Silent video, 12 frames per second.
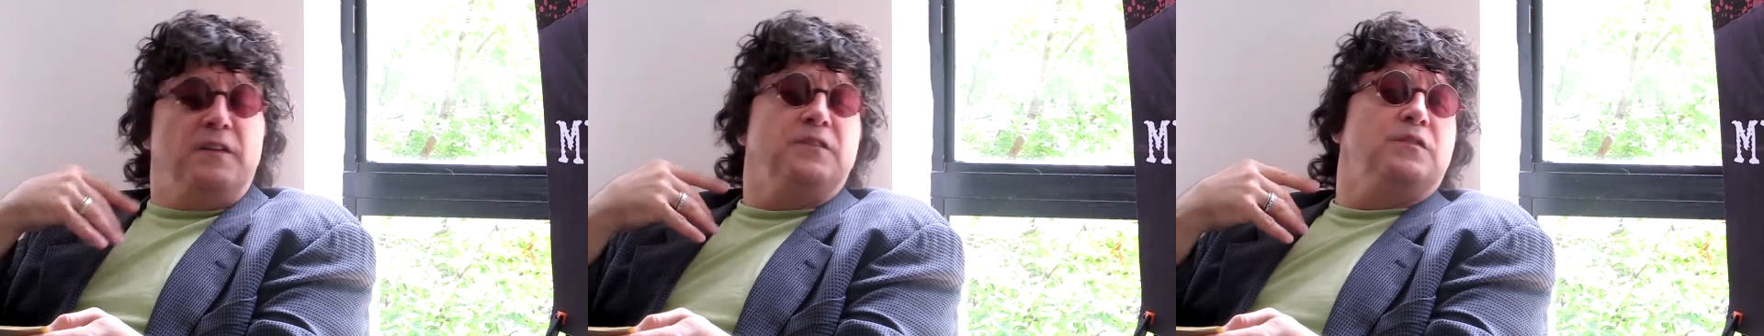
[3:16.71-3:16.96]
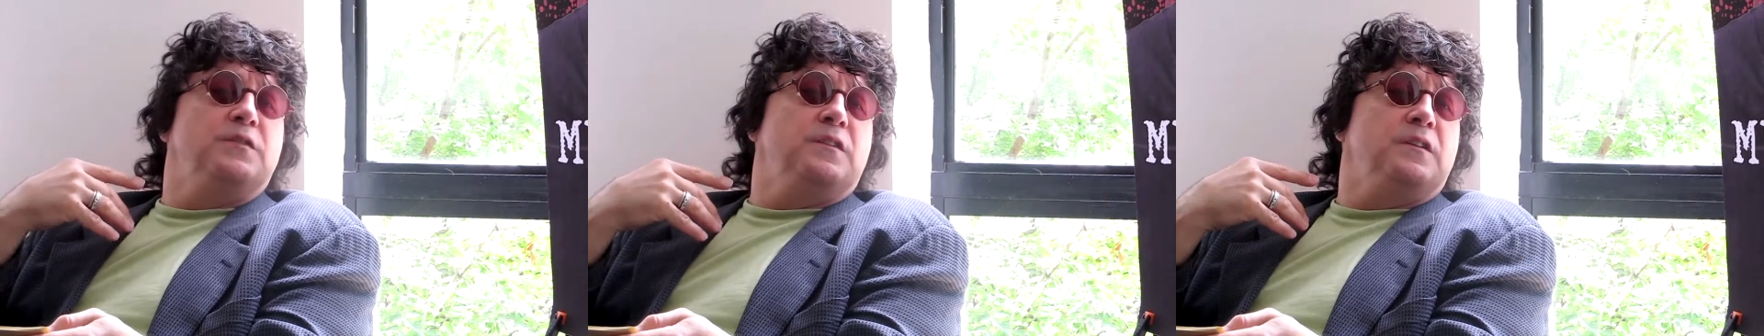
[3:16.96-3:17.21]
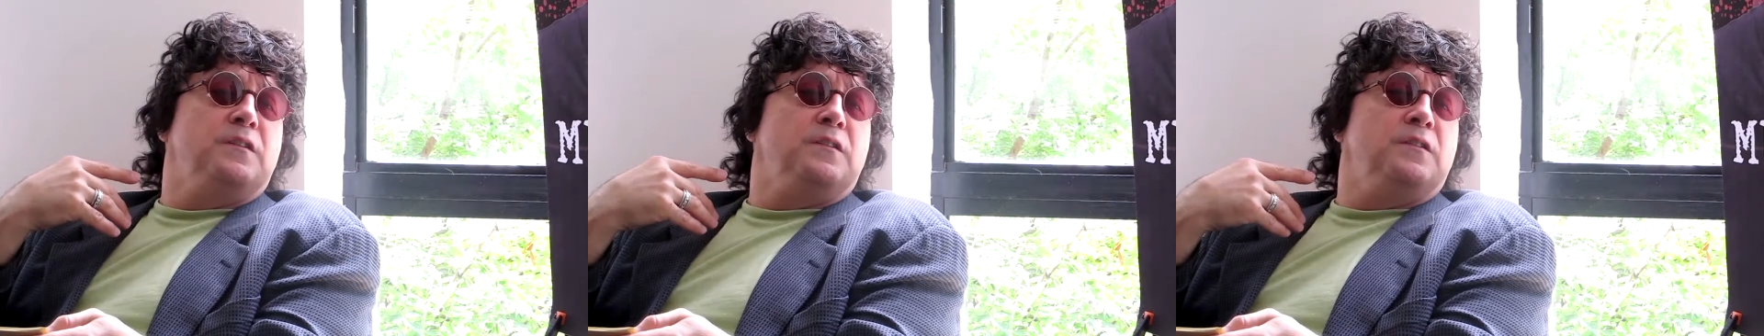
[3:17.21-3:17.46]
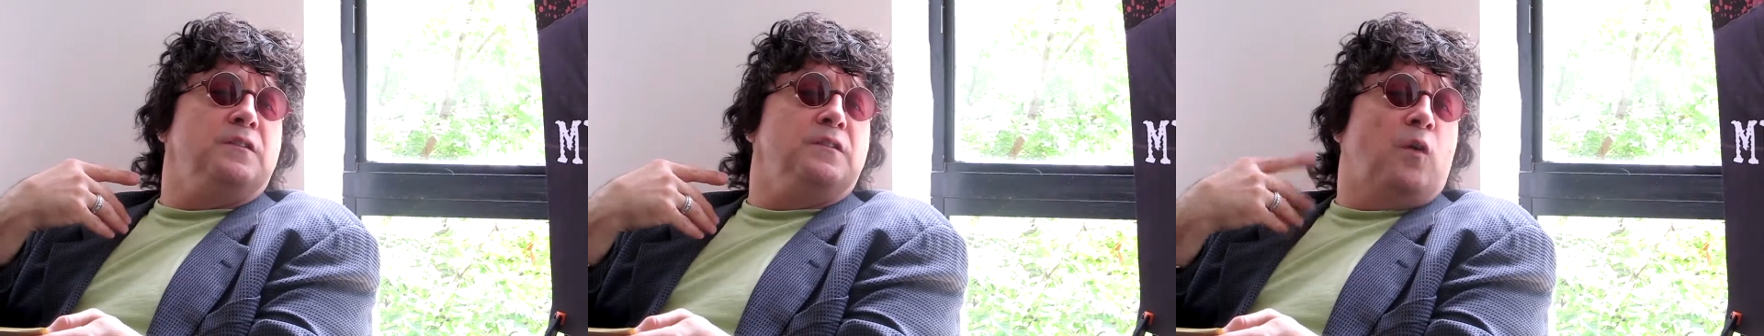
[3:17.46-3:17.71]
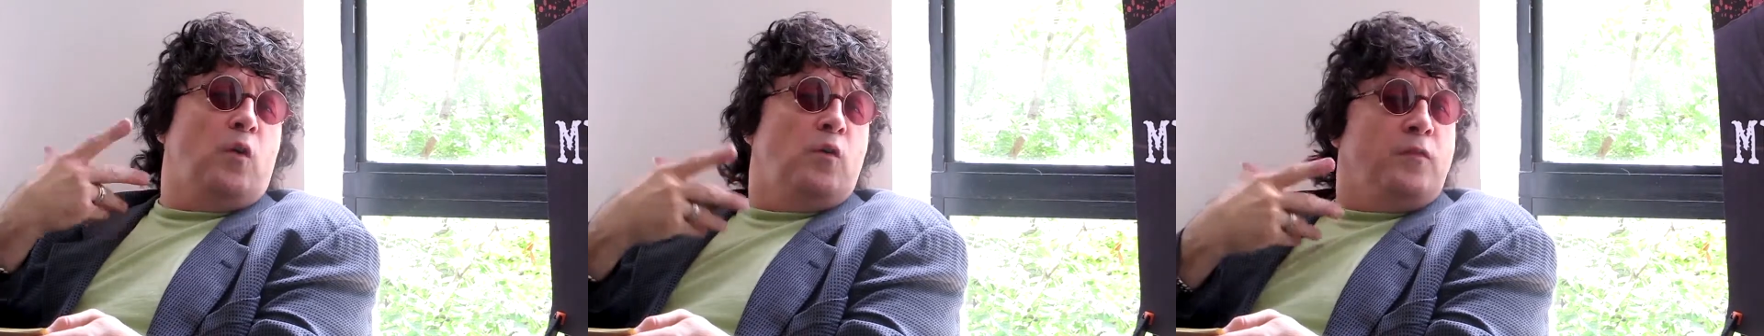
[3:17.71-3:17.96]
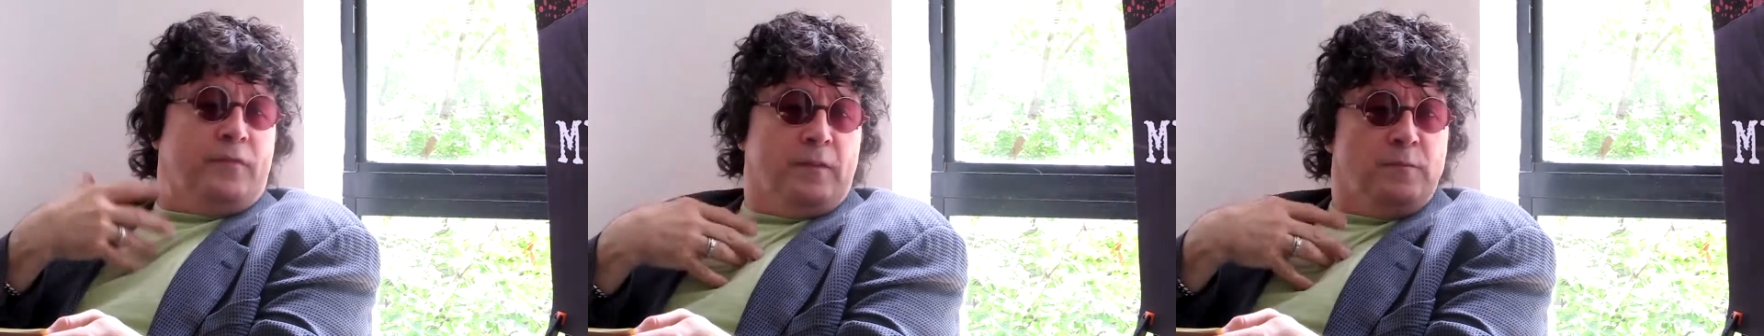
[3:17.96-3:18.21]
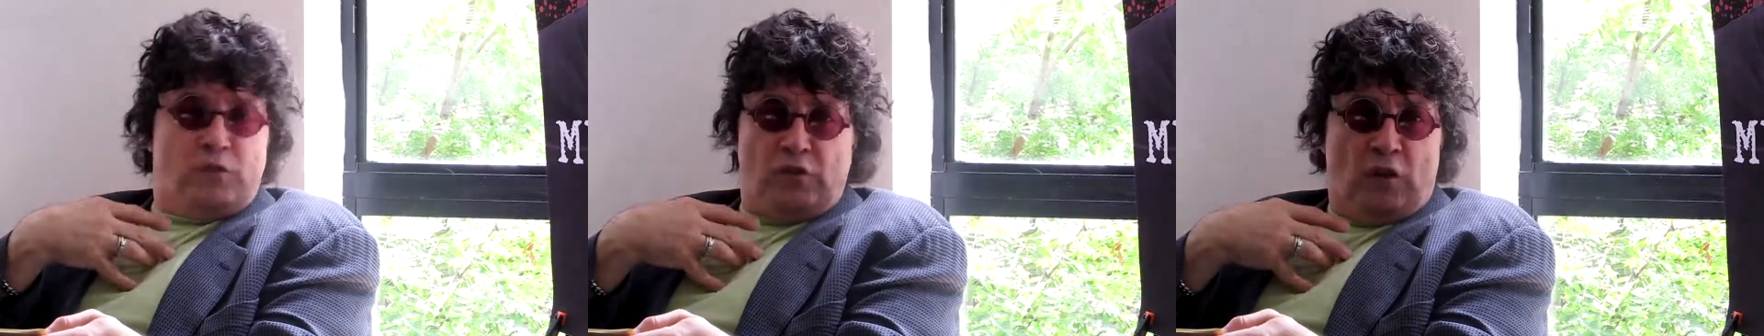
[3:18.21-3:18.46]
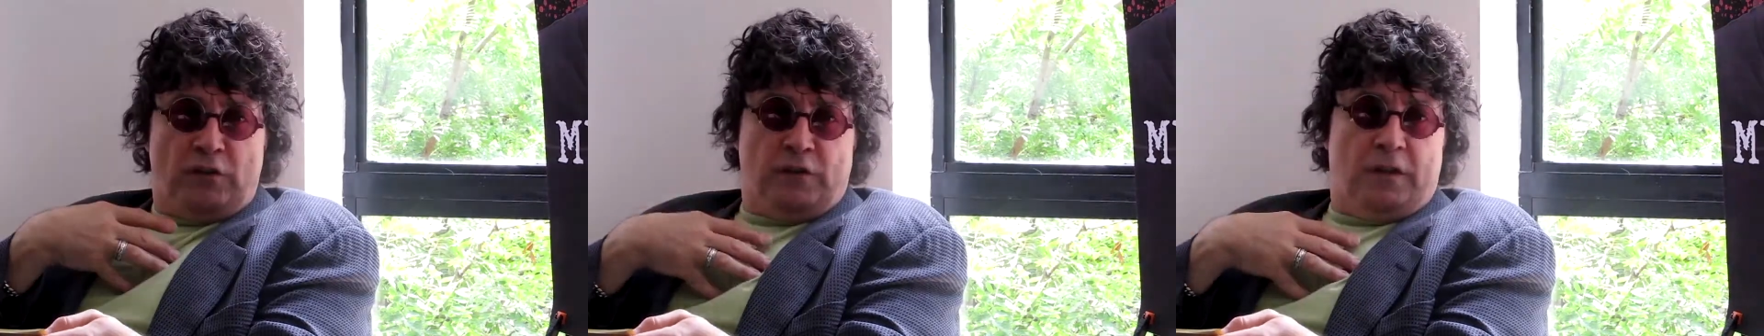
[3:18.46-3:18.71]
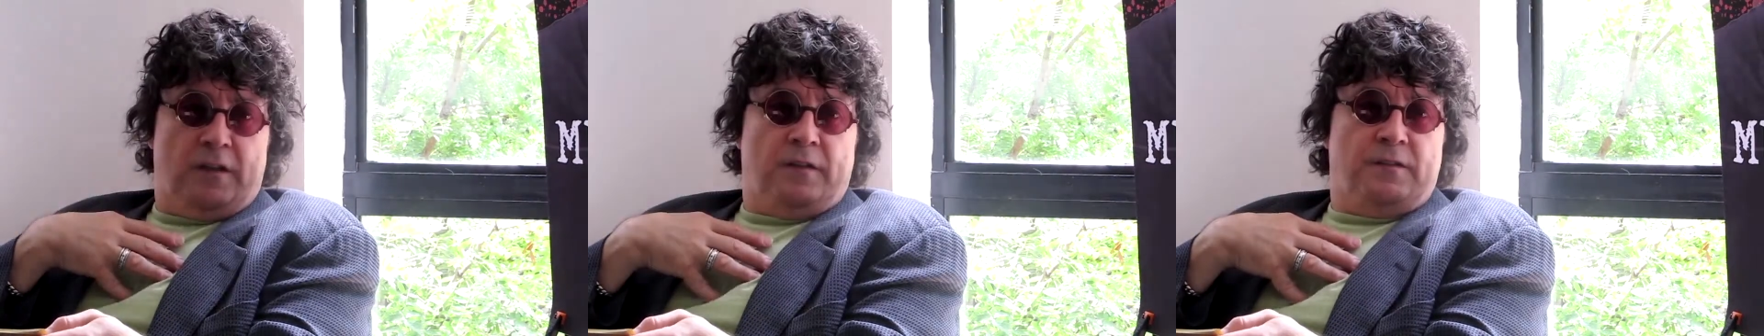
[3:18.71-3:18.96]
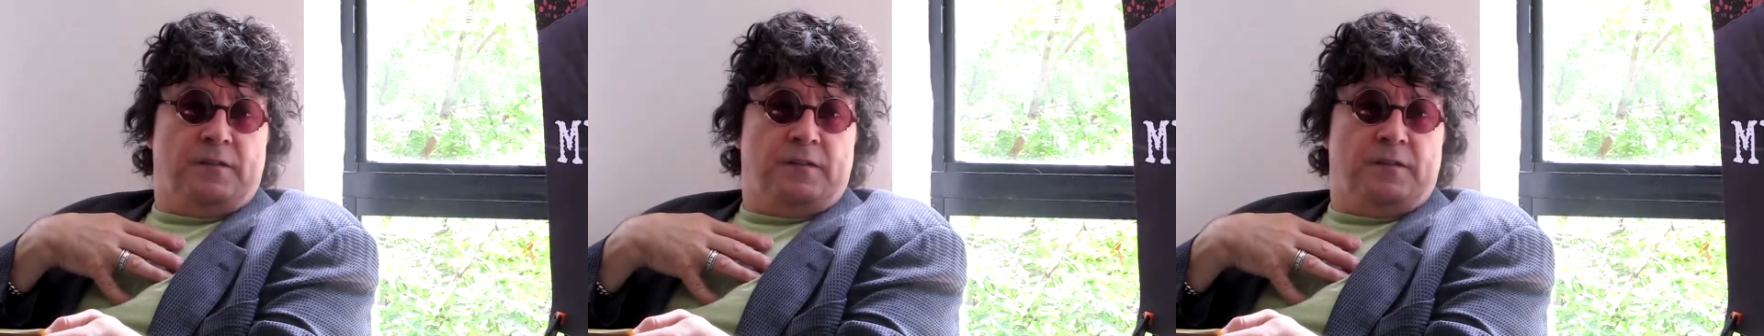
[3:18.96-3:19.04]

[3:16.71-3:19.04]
into the horror film genre?